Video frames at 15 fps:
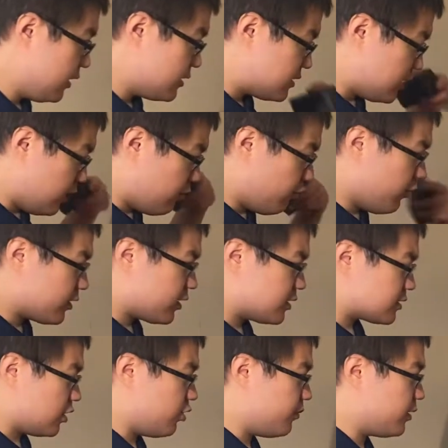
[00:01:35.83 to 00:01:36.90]
So what
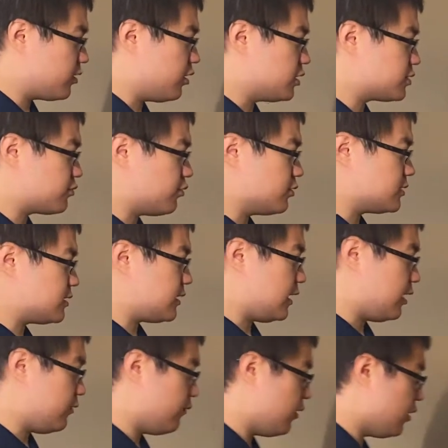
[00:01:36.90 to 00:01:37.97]
does L'Hopital's rule
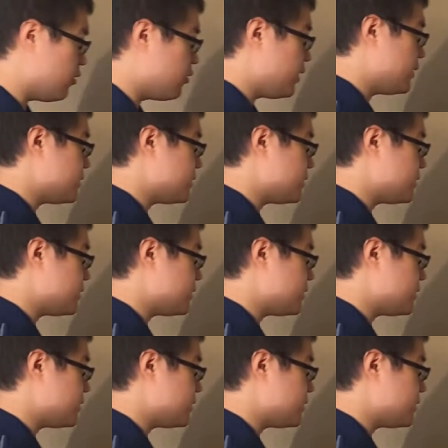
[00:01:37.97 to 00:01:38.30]
say? Well,